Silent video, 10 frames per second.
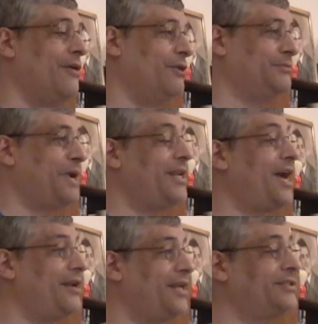which may
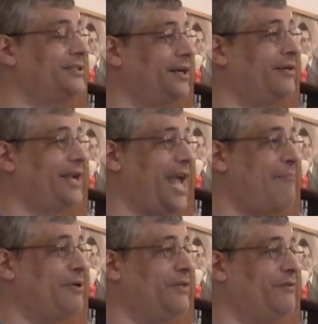not necessarily
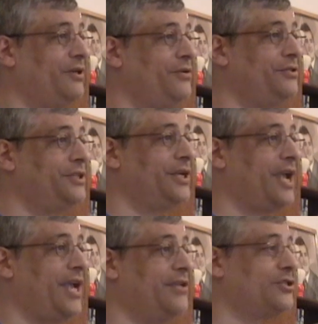happen if you're using
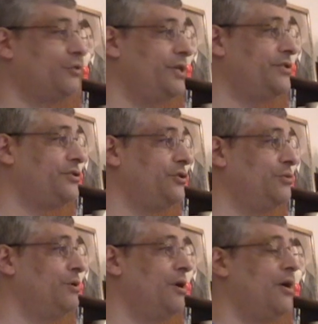a squeeze
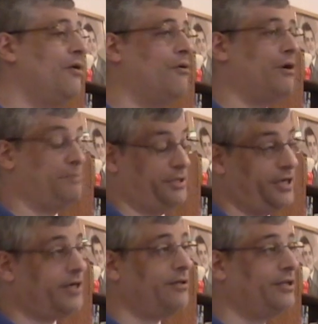tube or
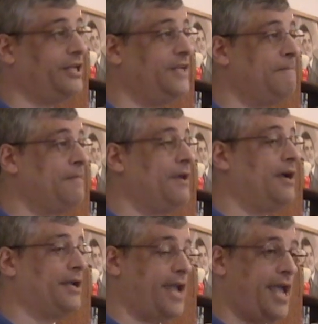particularly
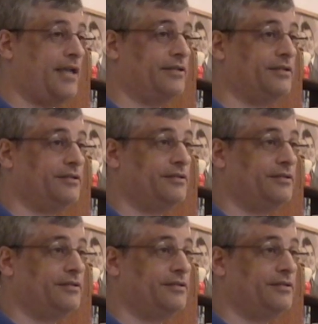a canned